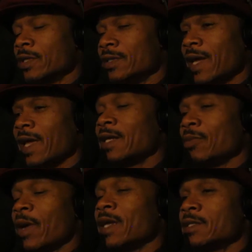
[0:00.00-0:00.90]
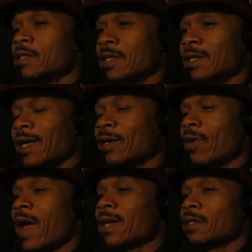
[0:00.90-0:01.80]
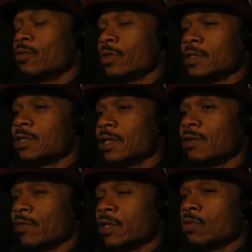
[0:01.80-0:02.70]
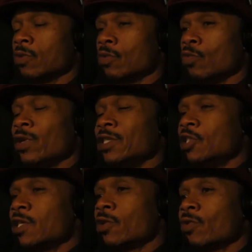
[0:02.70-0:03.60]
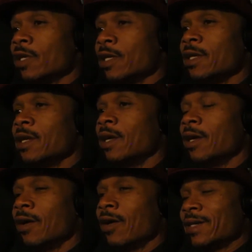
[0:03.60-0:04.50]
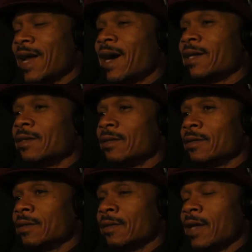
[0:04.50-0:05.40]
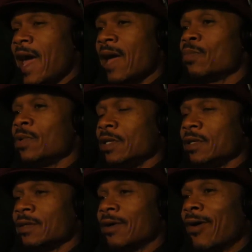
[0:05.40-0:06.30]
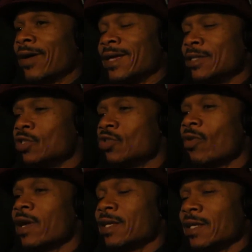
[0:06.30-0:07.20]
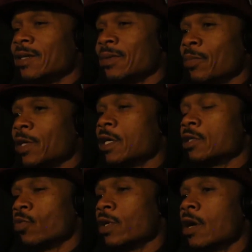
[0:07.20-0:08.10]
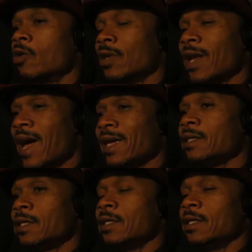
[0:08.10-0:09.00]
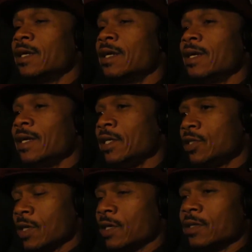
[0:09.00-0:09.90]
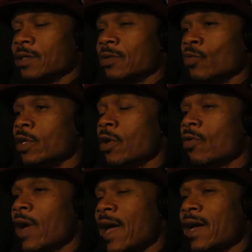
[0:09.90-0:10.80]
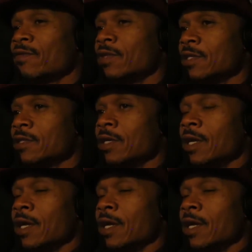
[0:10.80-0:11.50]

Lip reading: a daily basis in interacting with this individual, we generally are not happy or enjoying it because we don't like each other. We don't have this